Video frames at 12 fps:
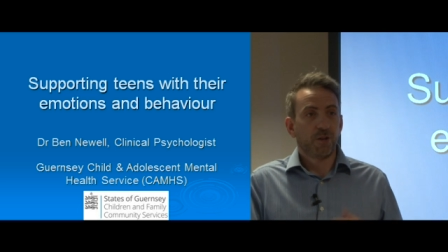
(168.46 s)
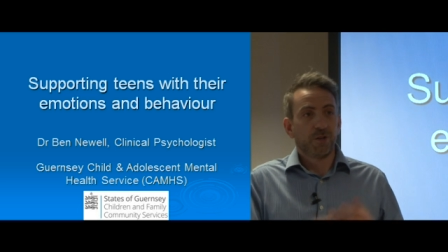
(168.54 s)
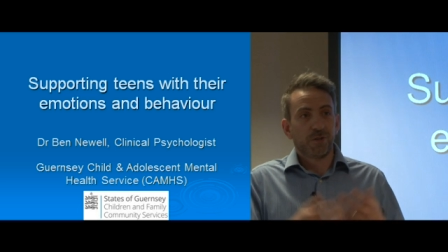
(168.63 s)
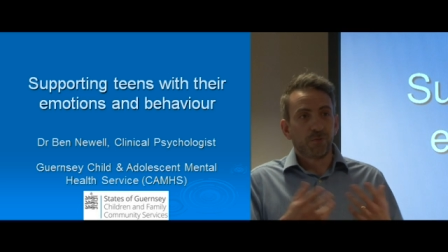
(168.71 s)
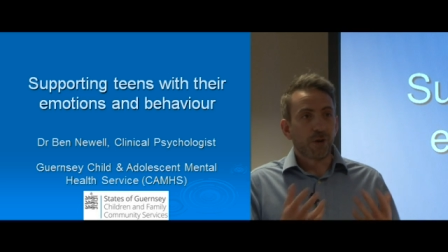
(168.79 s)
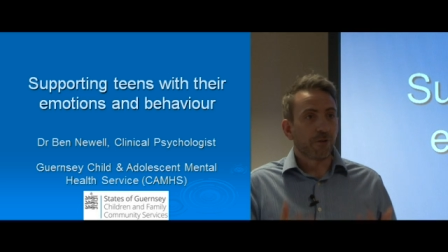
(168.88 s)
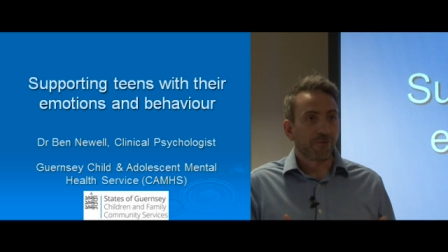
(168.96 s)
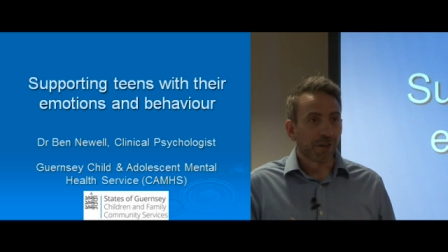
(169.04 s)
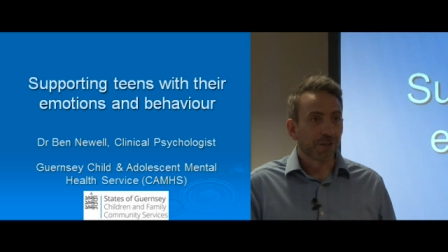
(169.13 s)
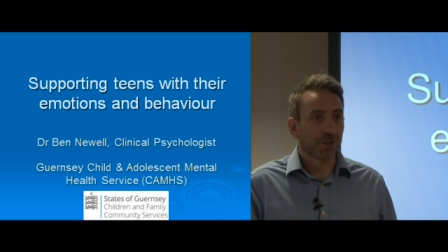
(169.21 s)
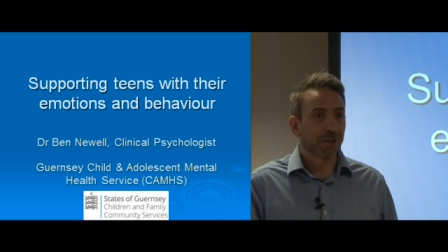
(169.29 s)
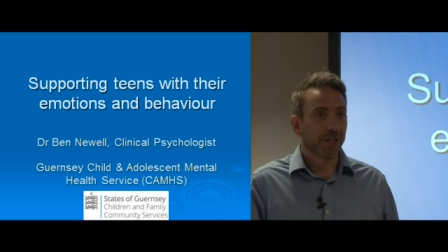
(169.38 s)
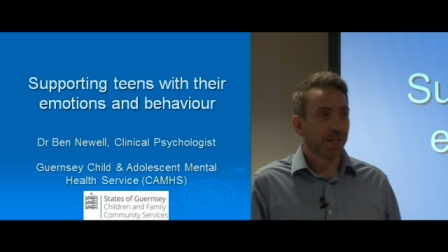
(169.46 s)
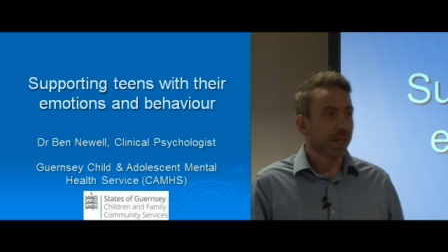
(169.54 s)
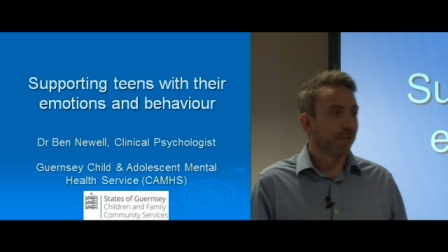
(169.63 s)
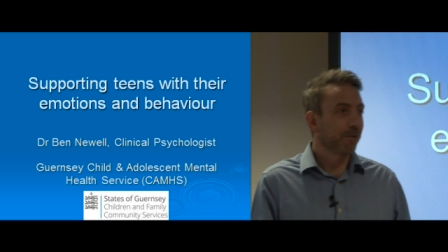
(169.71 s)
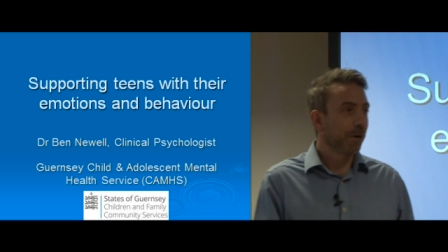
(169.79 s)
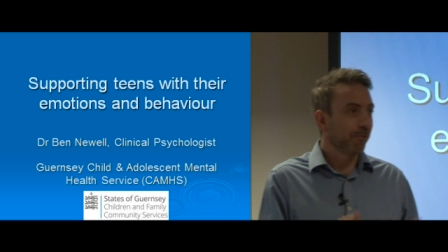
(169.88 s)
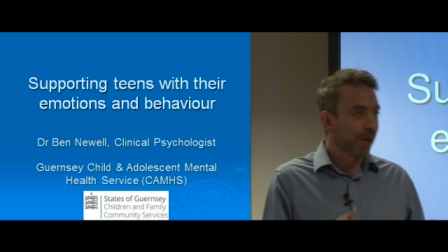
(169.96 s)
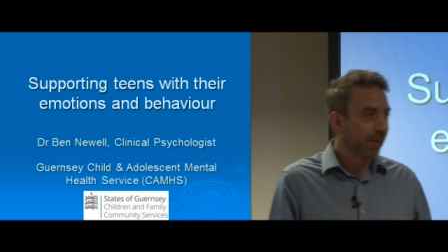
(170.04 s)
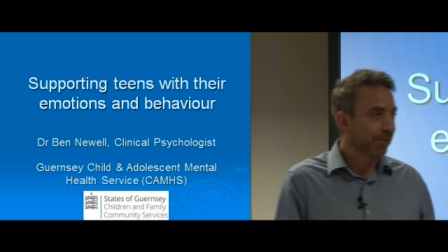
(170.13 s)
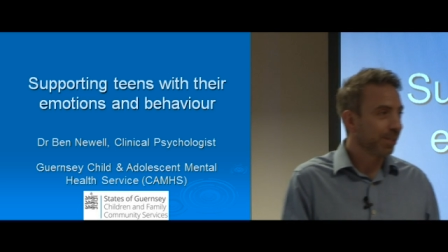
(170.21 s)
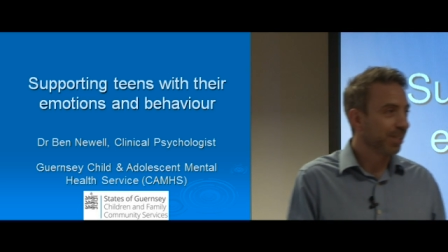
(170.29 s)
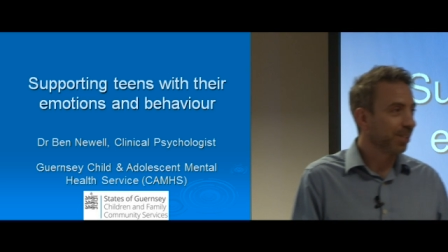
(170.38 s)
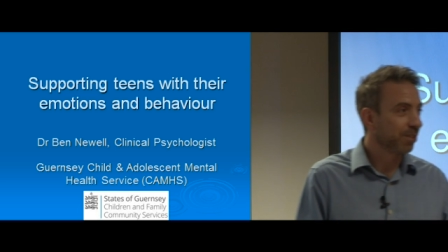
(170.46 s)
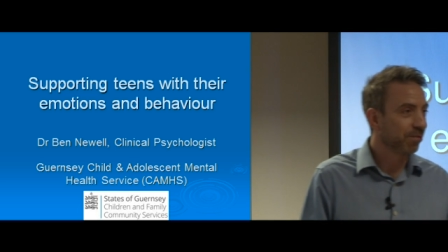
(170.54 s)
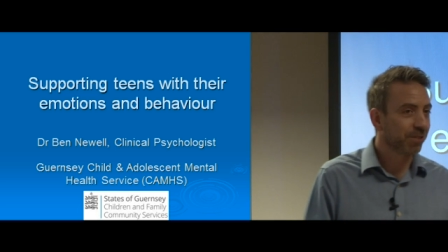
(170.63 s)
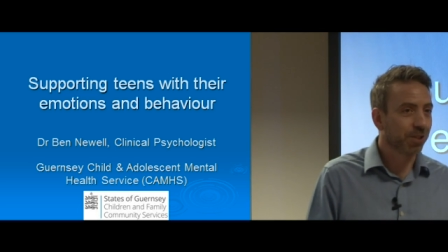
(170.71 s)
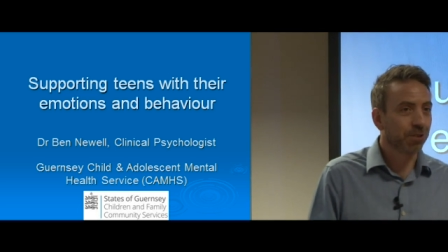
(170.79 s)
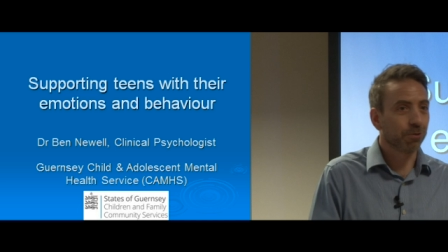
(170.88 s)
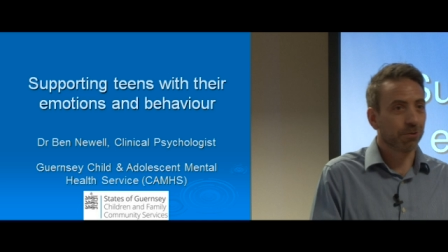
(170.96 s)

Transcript: well-functioning, well-rounded individuals,